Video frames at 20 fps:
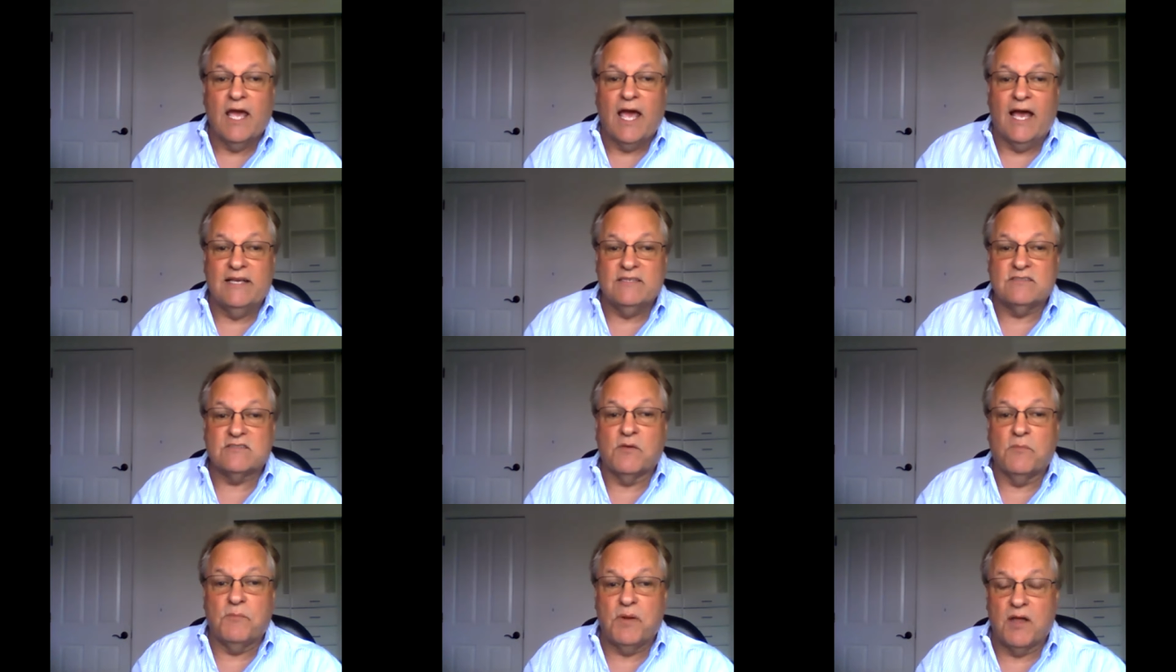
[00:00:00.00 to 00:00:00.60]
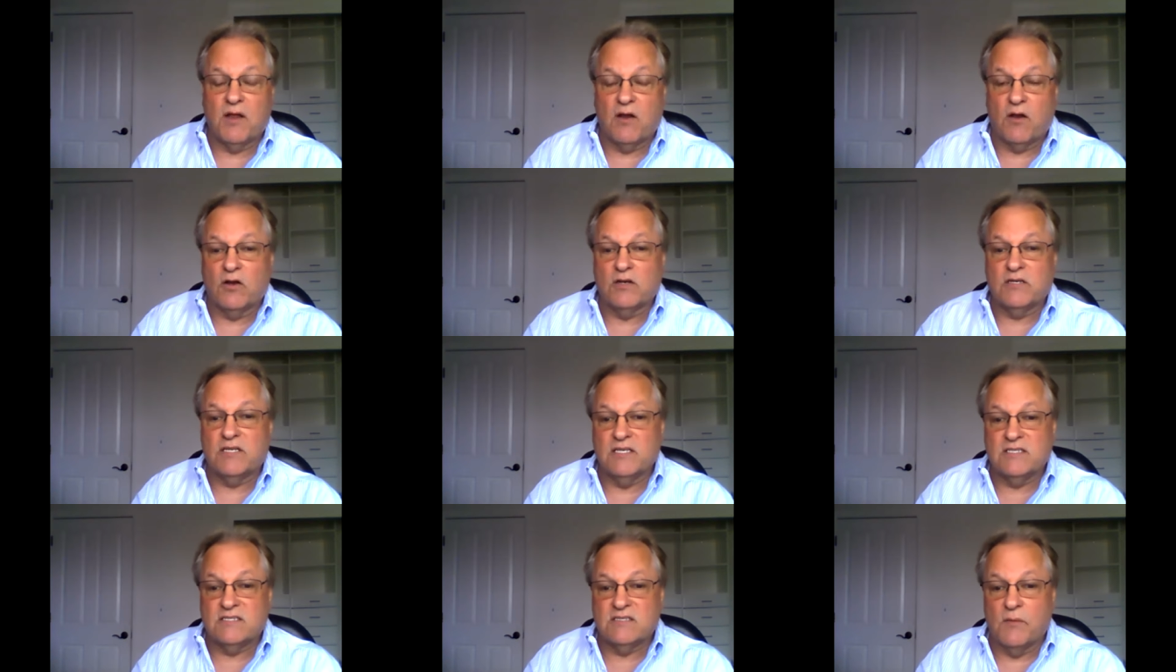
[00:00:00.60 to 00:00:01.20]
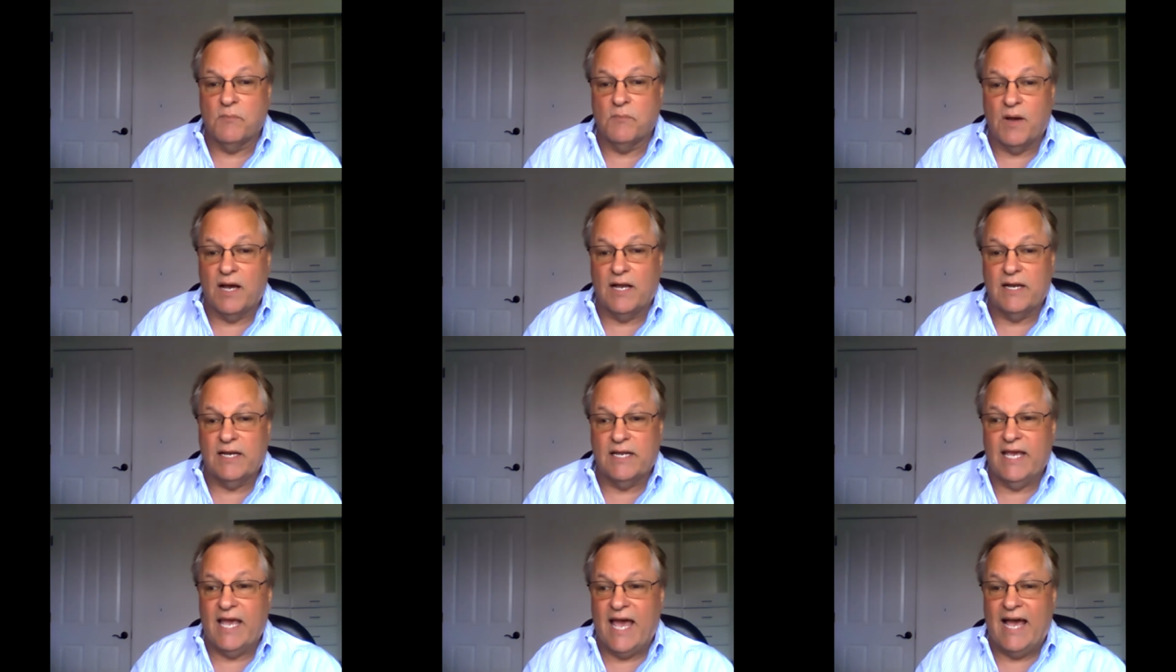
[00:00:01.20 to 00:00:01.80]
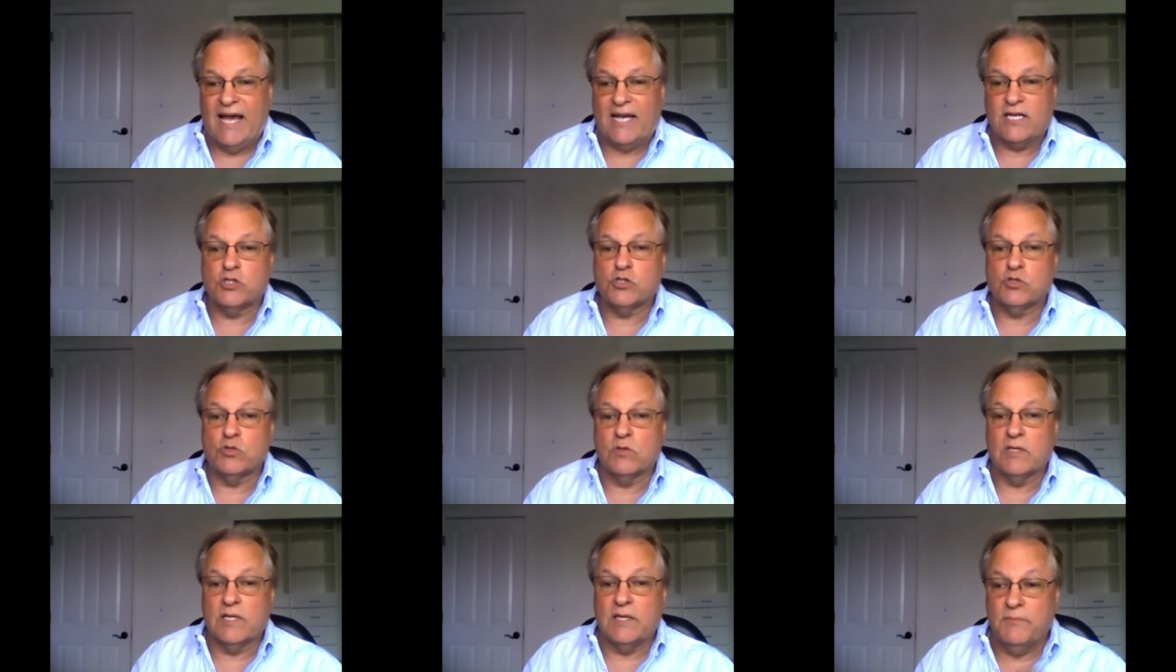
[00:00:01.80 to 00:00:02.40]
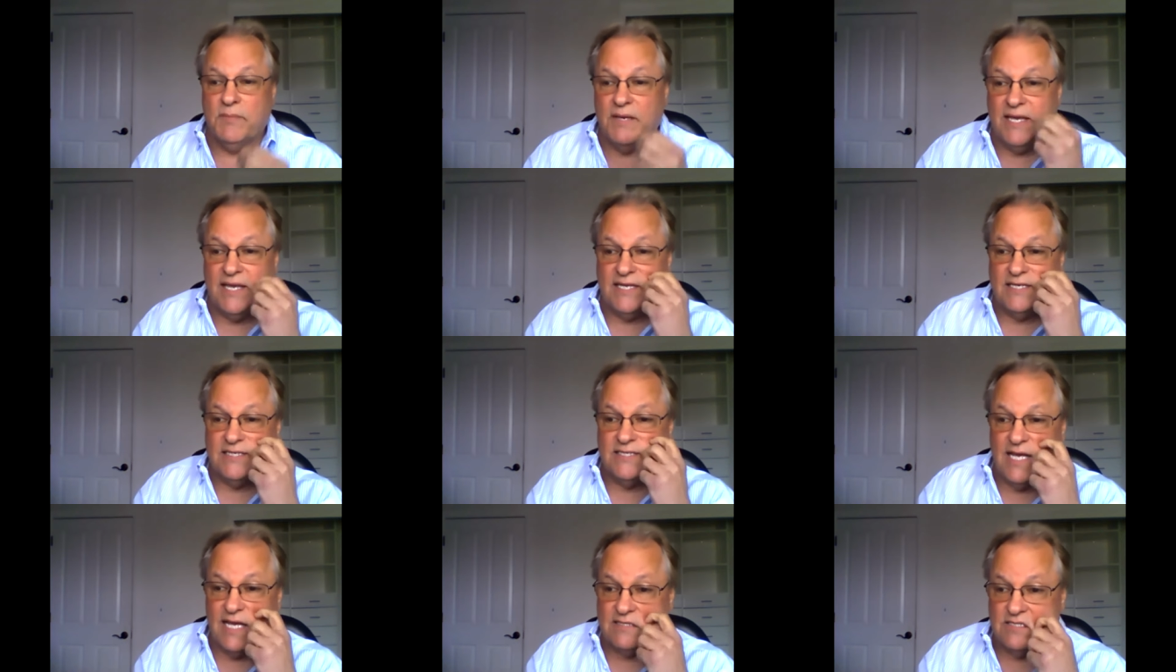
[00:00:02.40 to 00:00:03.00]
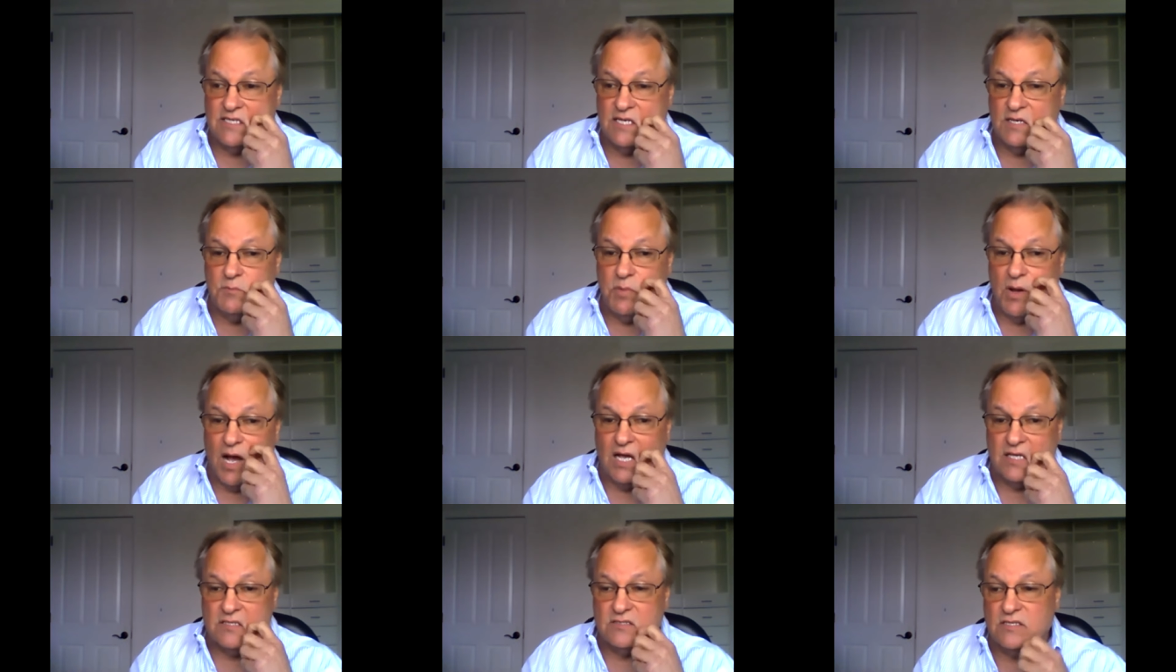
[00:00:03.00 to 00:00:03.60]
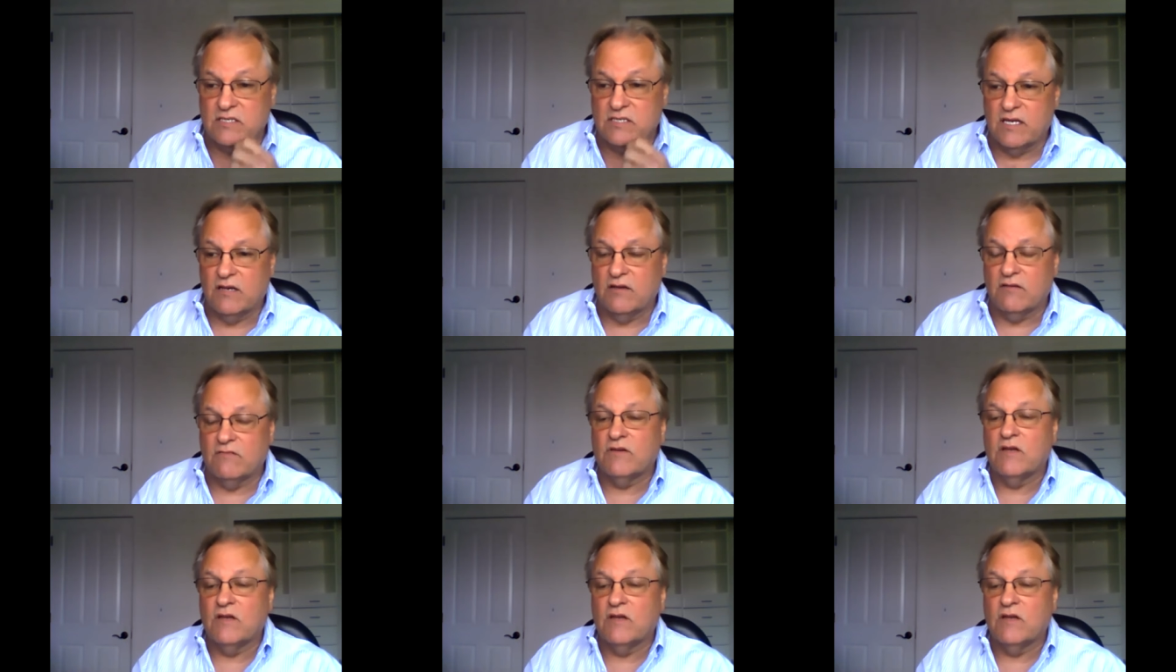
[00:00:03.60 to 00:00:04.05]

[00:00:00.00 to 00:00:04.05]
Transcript: as compared to somebody actually being tested positive?